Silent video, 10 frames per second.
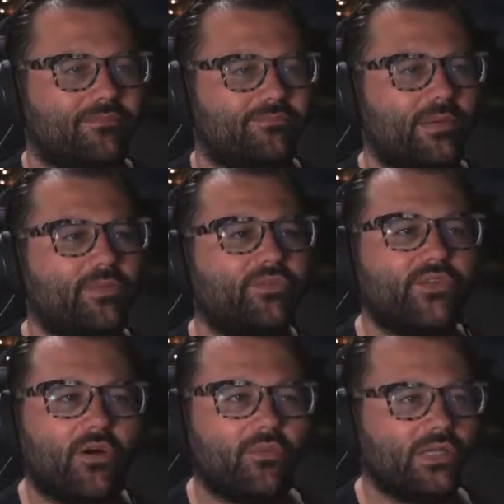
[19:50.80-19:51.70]
people
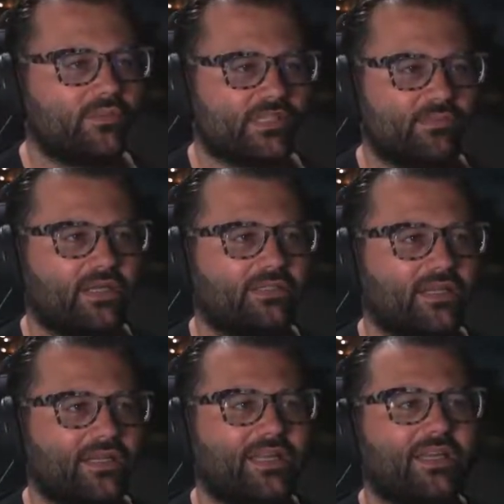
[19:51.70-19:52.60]
don't really respect
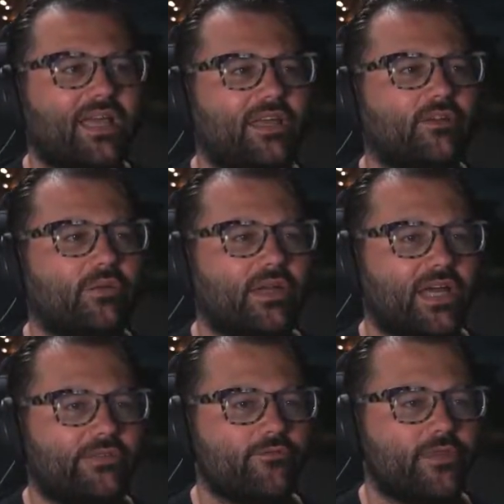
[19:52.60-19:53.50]
that. Like, yeah, you don't want to
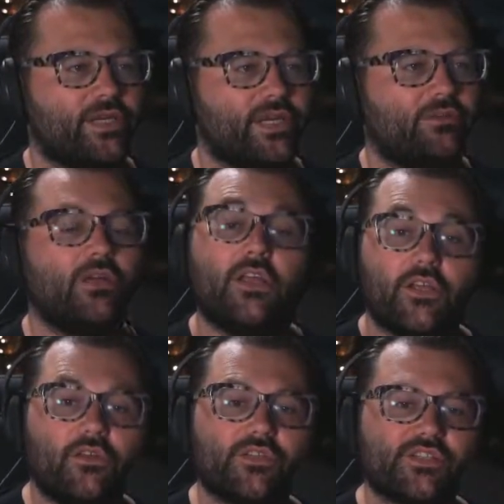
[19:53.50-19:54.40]
cut everybody down. You
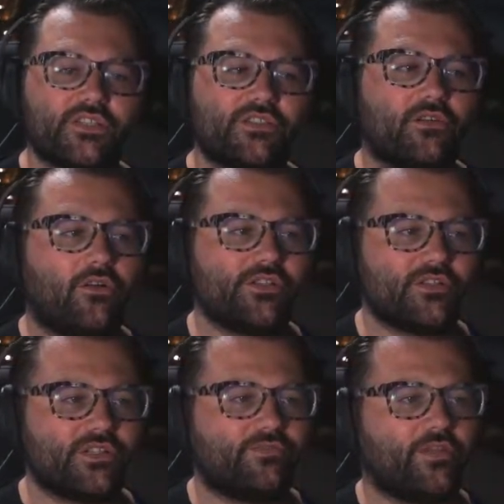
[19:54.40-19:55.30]
know, there's
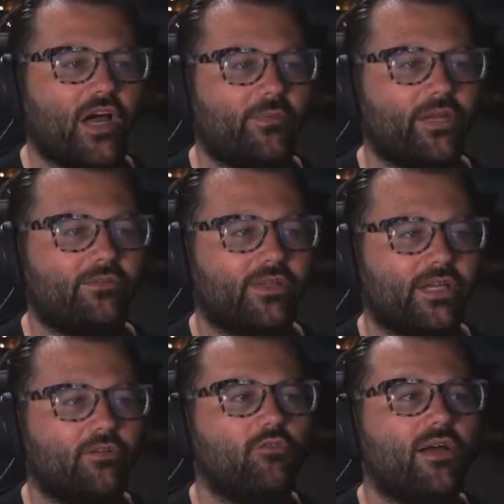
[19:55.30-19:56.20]
this phenomenon of,
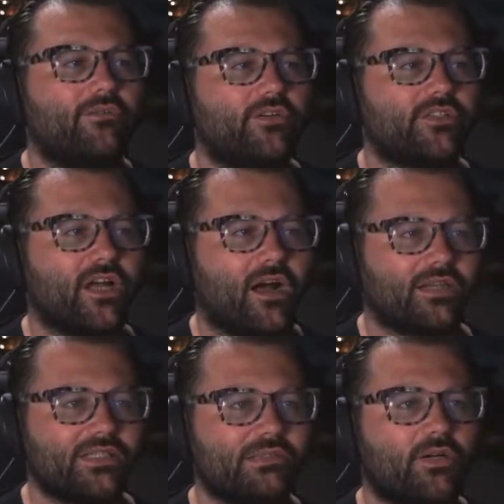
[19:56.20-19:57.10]
like, whoever
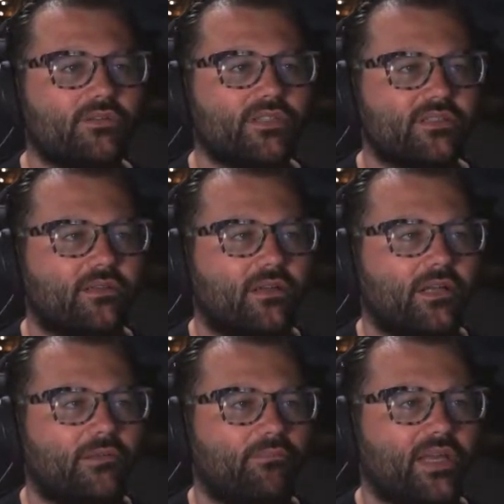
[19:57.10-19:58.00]
talks the most
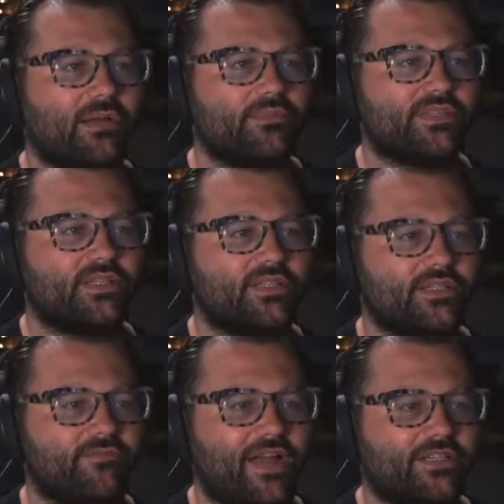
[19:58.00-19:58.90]
becomes the
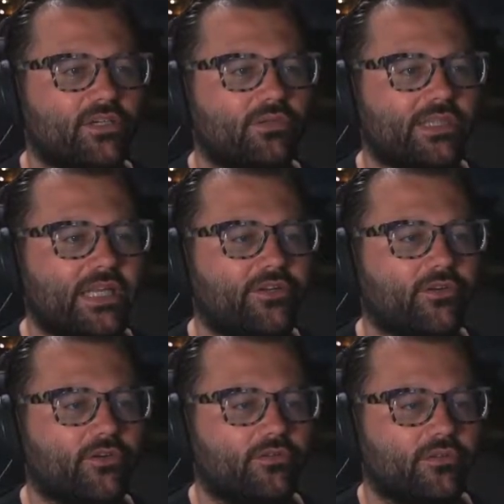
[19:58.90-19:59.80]
de facto
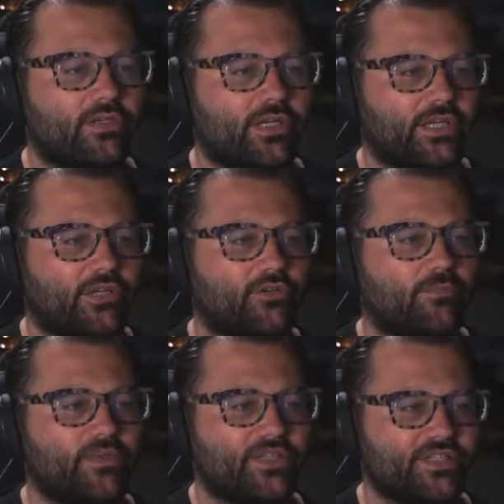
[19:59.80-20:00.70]
leader in a group that doesn't